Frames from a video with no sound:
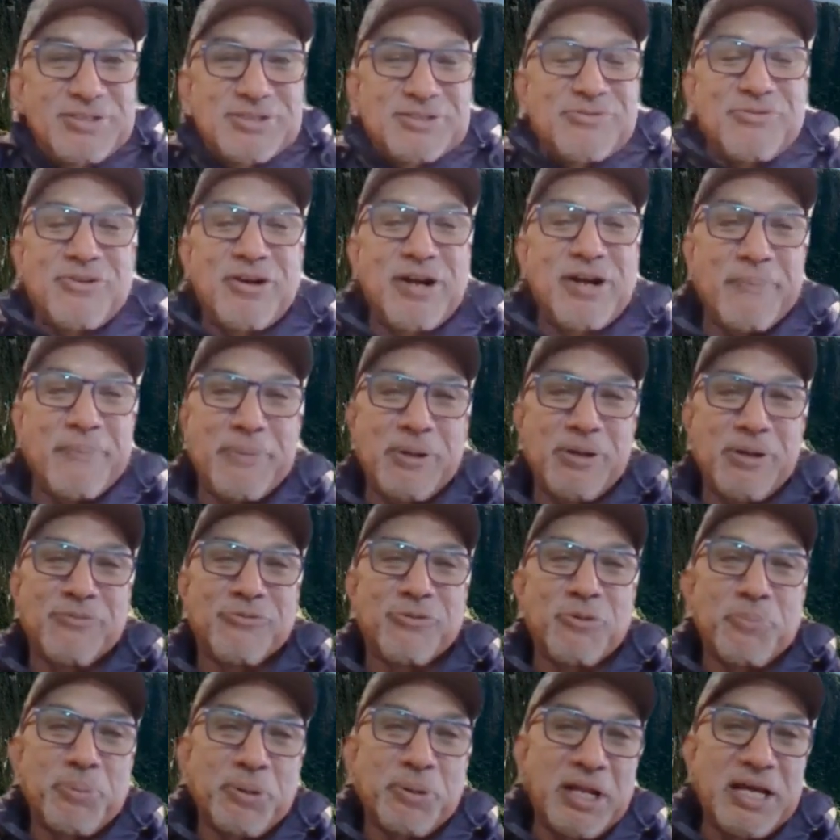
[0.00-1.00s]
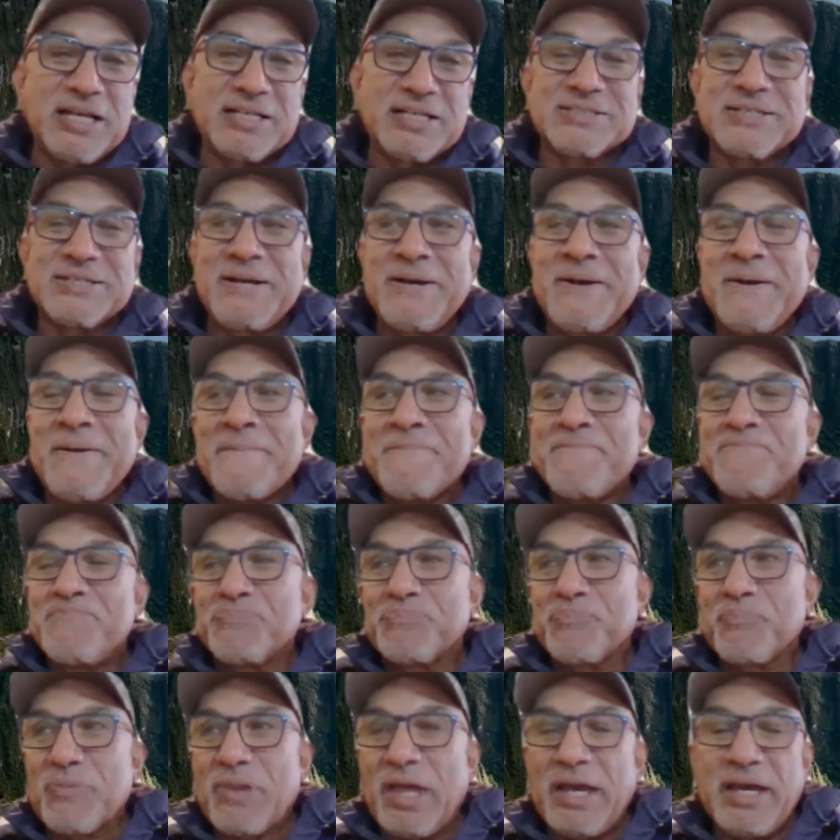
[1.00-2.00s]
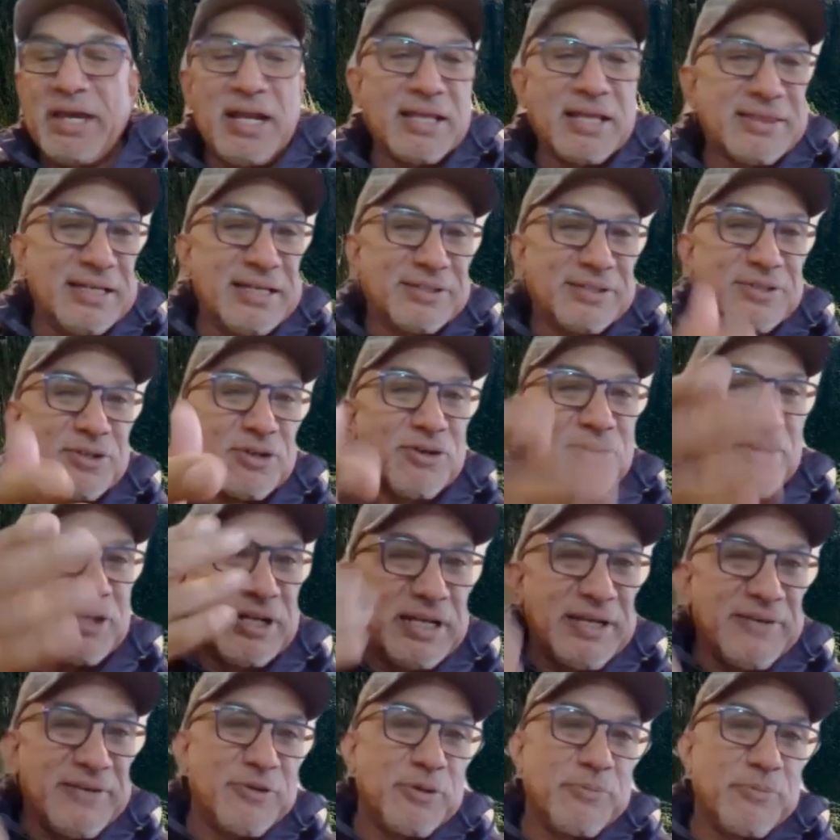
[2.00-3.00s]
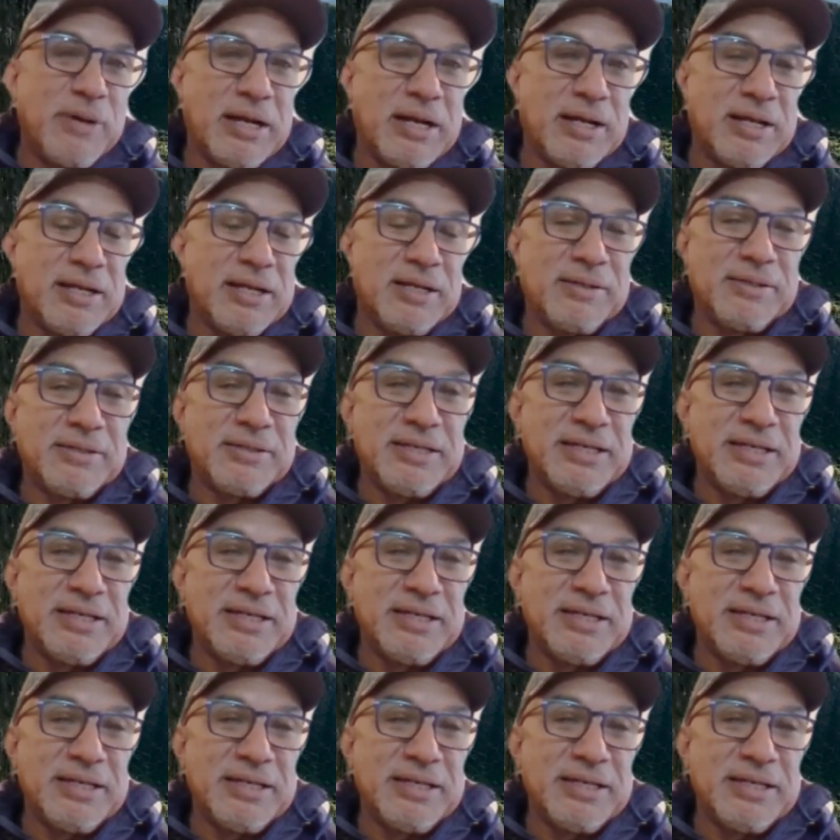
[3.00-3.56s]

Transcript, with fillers: And it's a very beautiful place. And I think they're going to give you my